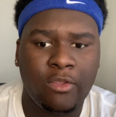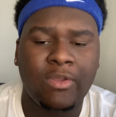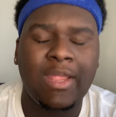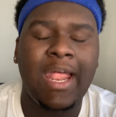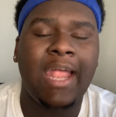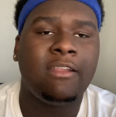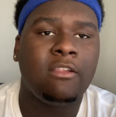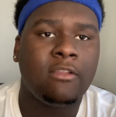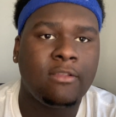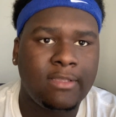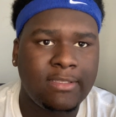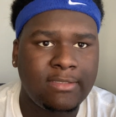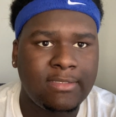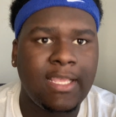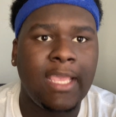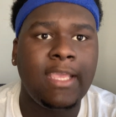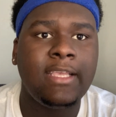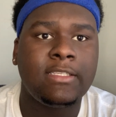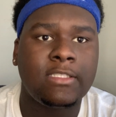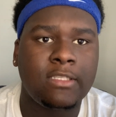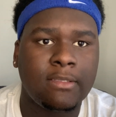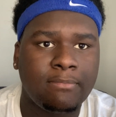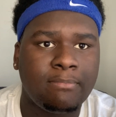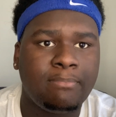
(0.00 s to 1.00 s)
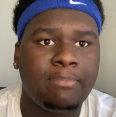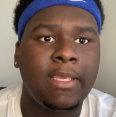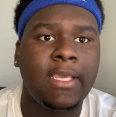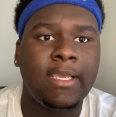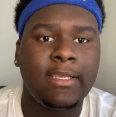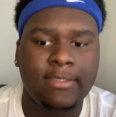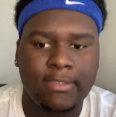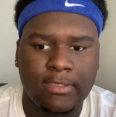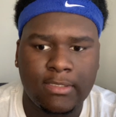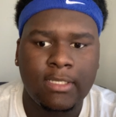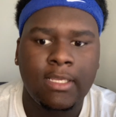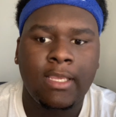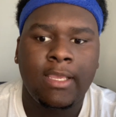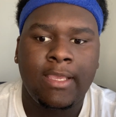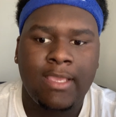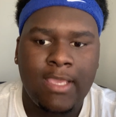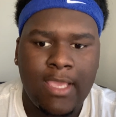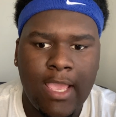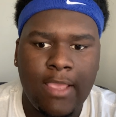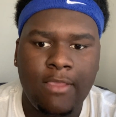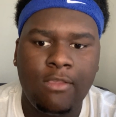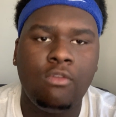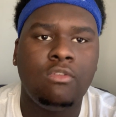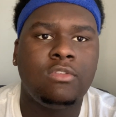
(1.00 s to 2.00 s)
to have to take some picks
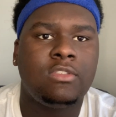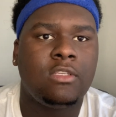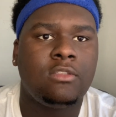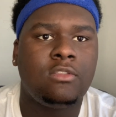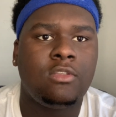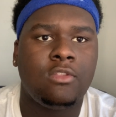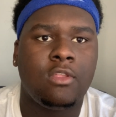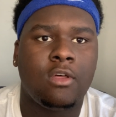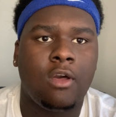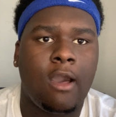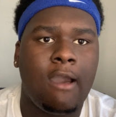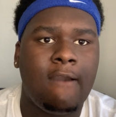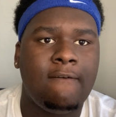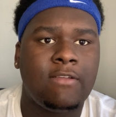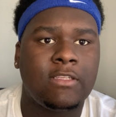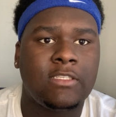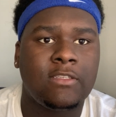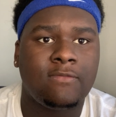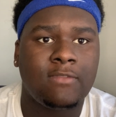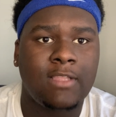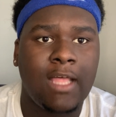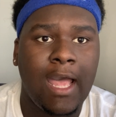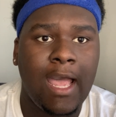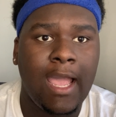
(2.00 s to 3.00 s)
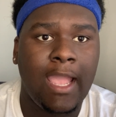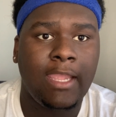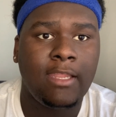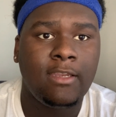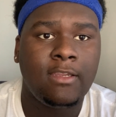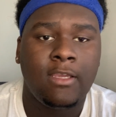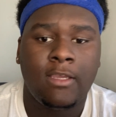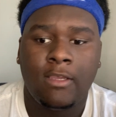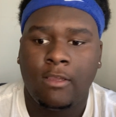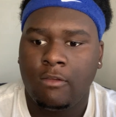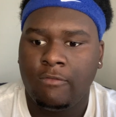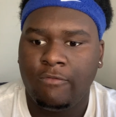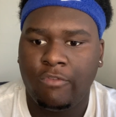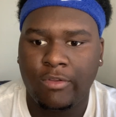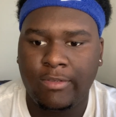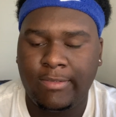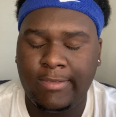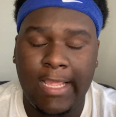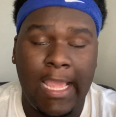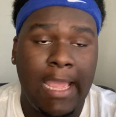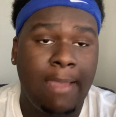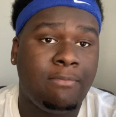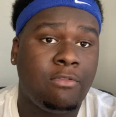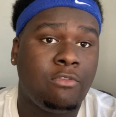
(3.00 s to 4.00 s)
and use it to the offensive line for
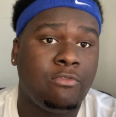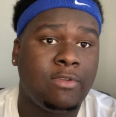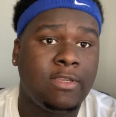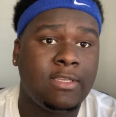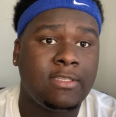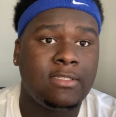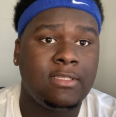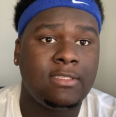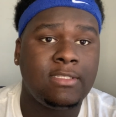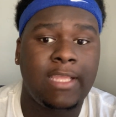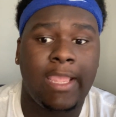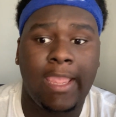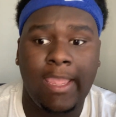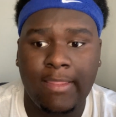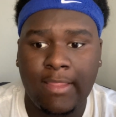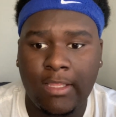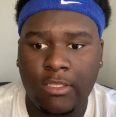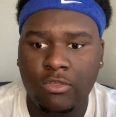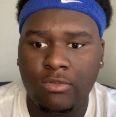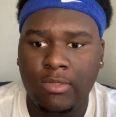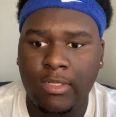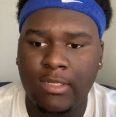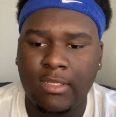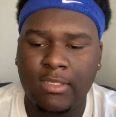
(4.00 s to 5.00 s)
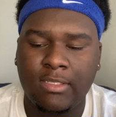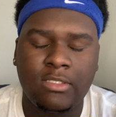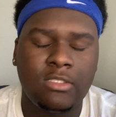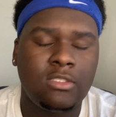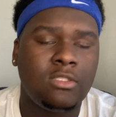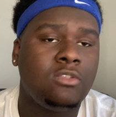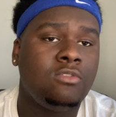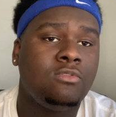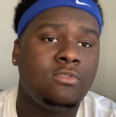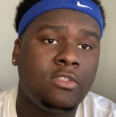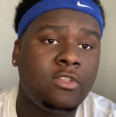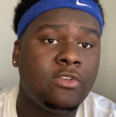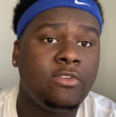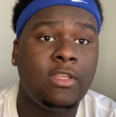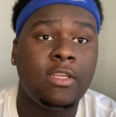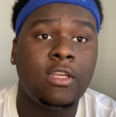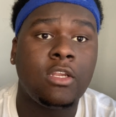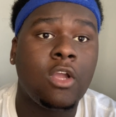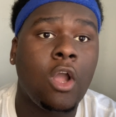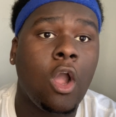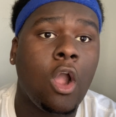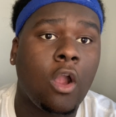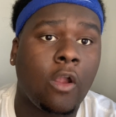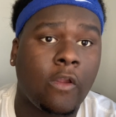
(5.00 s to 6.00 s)
depth reasons, and that you still need a
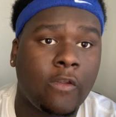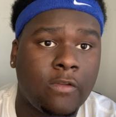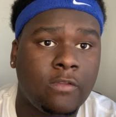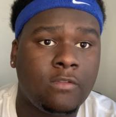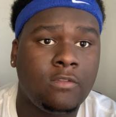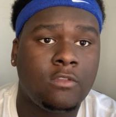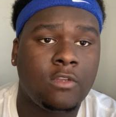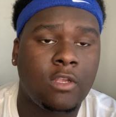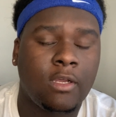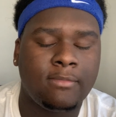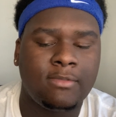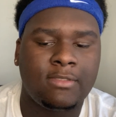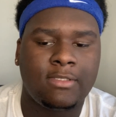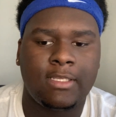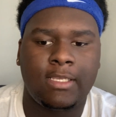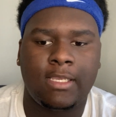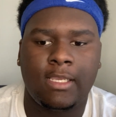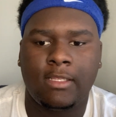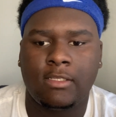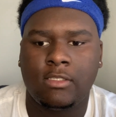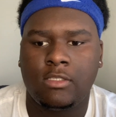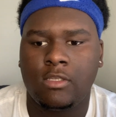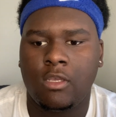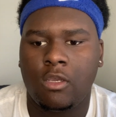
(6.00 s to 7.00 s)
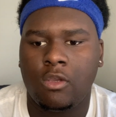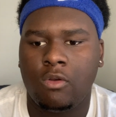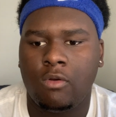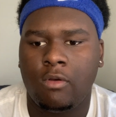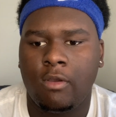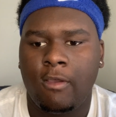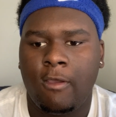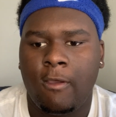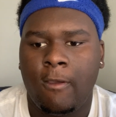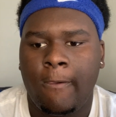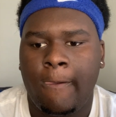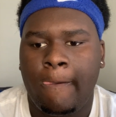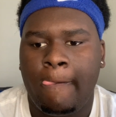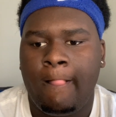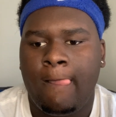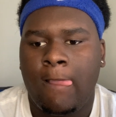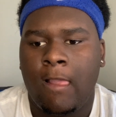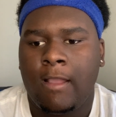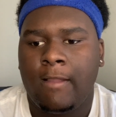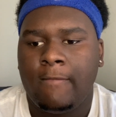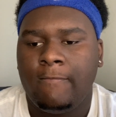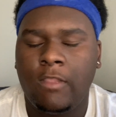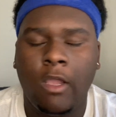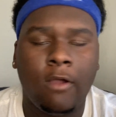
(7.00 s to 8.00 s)
guard. You know what I'm saying? So
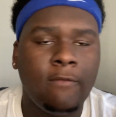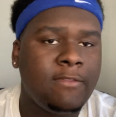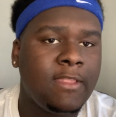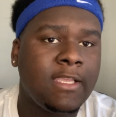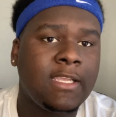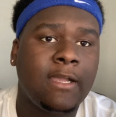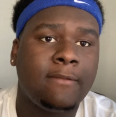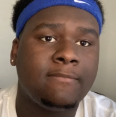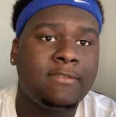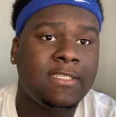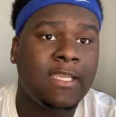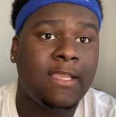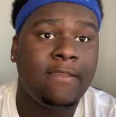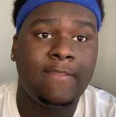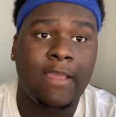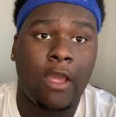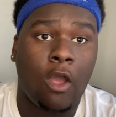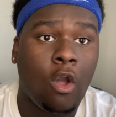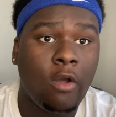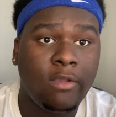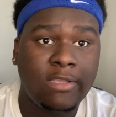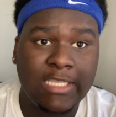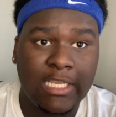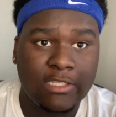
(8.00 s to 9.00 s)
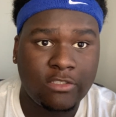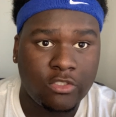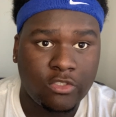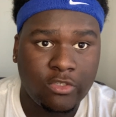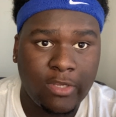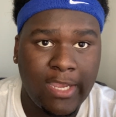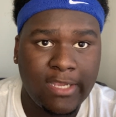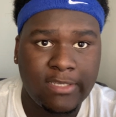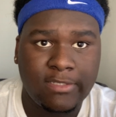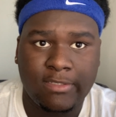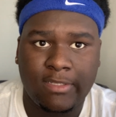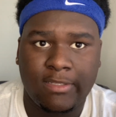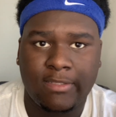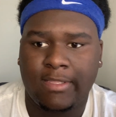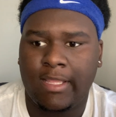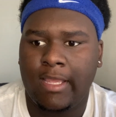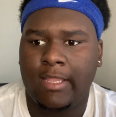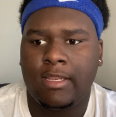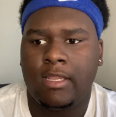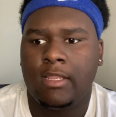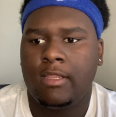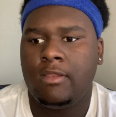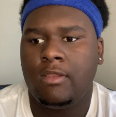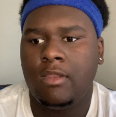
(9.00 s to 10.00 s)
don't think I'm saying that all these guys are trash now like
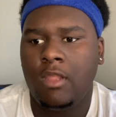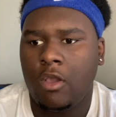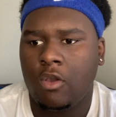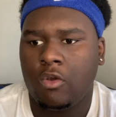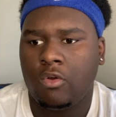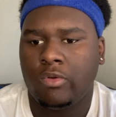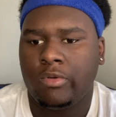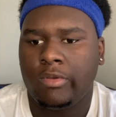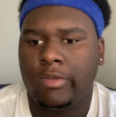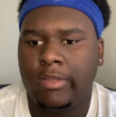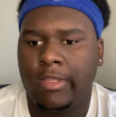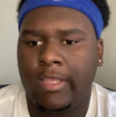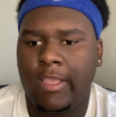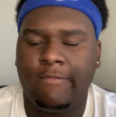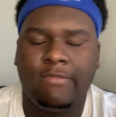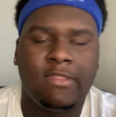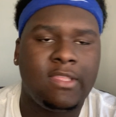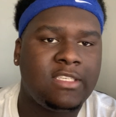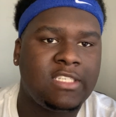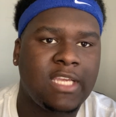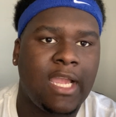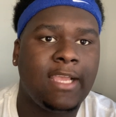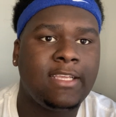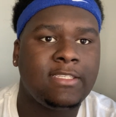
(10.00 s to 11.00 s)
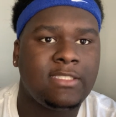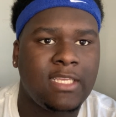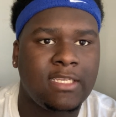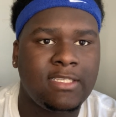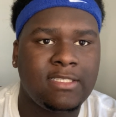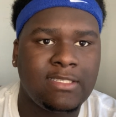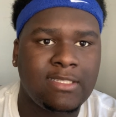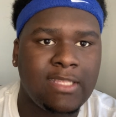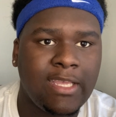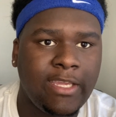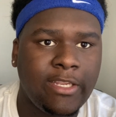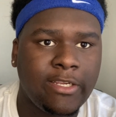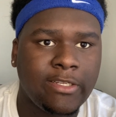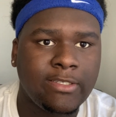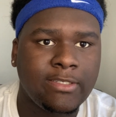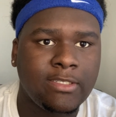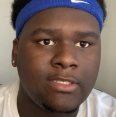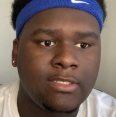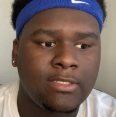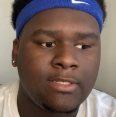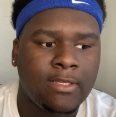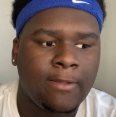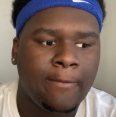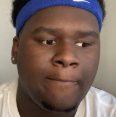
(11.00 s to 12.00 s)
that. No. If the Giants take Slater, you
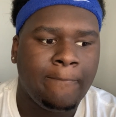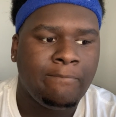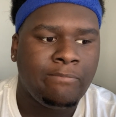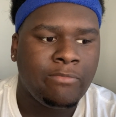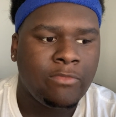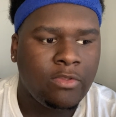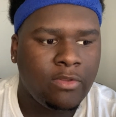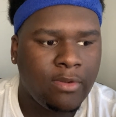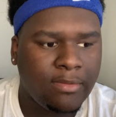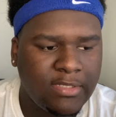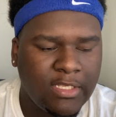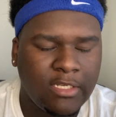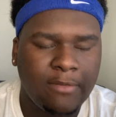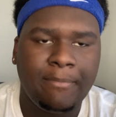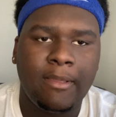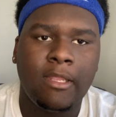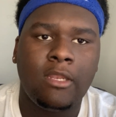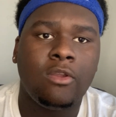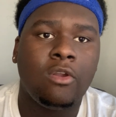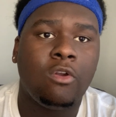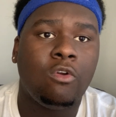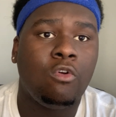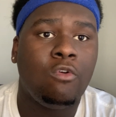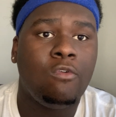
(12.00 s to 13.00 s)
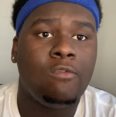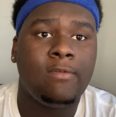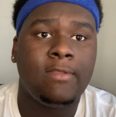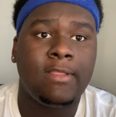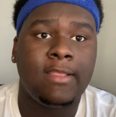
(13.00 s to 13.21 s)
know what I'm saying, depending on who